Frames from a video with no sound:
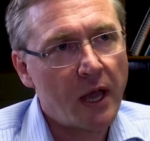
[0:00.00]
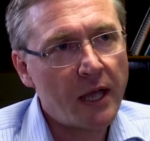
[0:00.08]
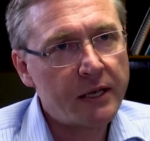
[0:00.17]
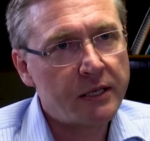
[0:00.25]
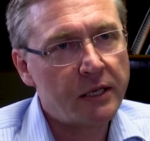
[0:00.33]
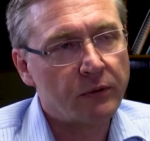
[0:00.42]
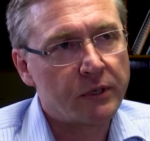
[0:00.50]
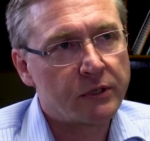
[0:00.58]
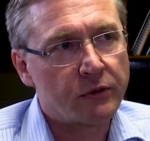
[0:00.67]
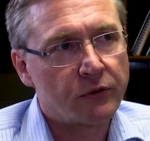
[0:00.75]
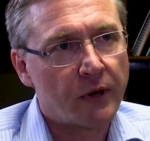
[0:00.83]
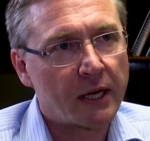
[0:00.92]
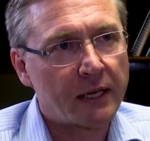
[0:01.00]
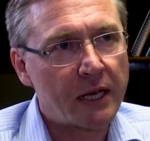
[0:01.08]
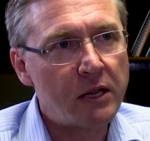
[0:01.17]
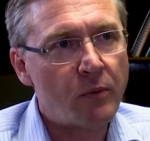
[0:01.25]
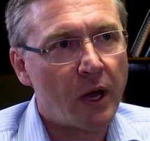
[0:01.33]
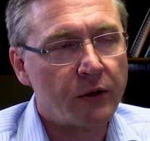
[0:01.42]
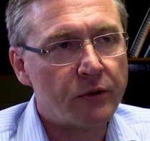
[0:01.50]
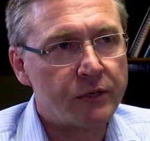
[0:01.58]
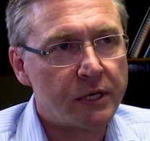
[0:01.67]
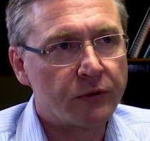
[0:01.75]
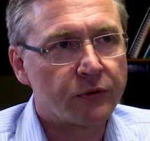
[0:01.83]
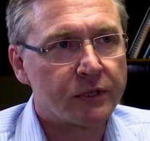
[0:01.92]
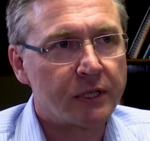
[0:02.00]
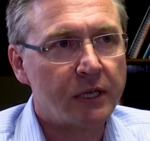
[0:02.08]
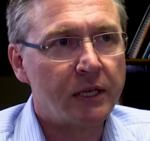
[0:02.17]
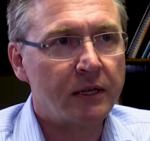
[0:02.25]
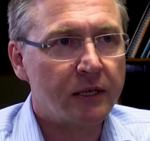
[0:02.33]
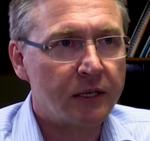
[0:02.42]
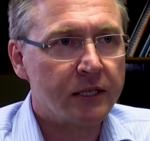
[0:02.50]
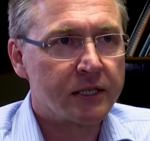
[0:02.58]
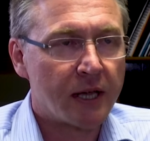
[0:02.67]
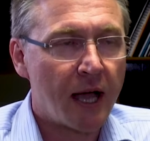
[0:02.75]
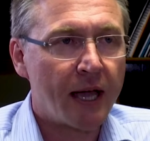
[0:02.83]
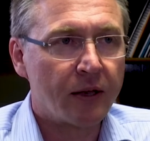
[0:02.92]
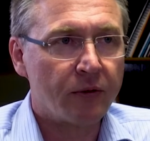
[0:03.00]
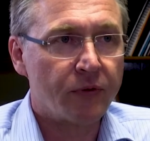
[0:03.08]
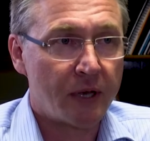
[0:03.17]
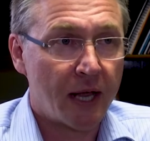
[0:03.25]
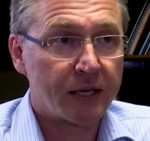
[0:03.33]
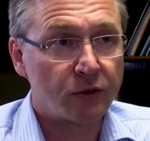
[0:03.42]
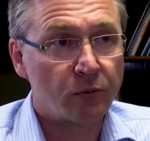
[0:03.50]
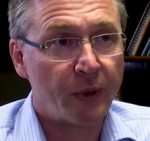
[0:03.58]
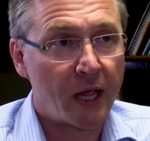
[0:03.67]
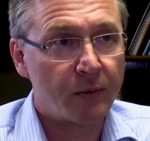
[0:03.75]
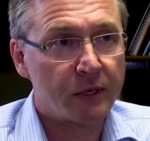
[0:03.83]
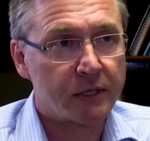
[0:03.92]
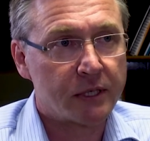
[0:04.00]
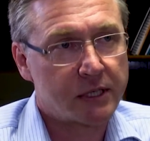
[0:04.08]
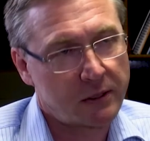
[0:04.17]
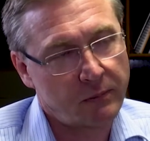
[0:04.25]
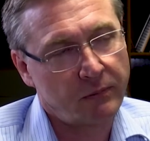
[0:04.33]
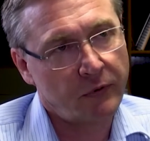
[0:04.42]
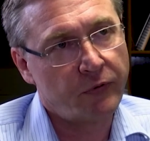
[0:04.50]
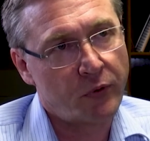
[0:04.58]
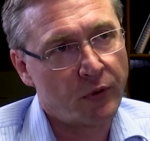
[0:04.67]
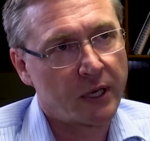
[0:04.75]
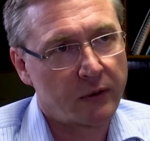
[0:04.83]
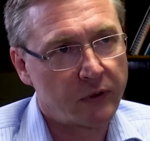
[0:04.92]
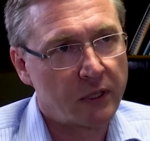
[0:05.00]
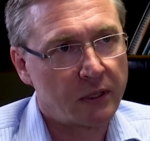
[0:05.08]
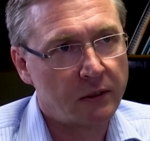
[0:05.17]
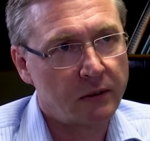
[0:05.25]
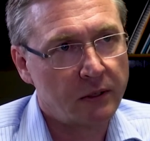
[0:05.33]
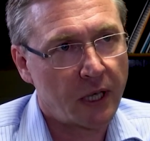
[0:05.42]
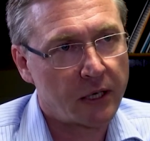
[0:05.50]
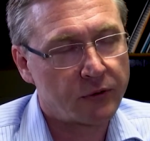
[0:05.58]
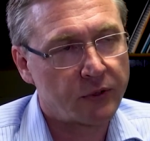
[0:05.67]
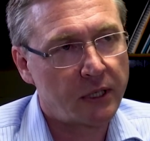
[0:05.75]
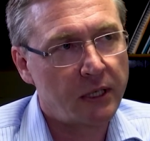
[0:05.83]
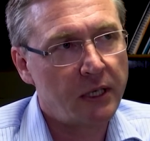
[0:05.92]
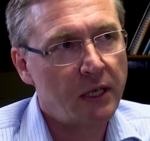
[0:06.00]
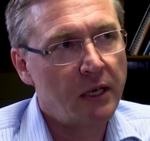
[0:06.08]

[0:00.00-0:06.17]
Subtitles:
idea is to attract anyone who's interested in the design of the national payment system for a given country.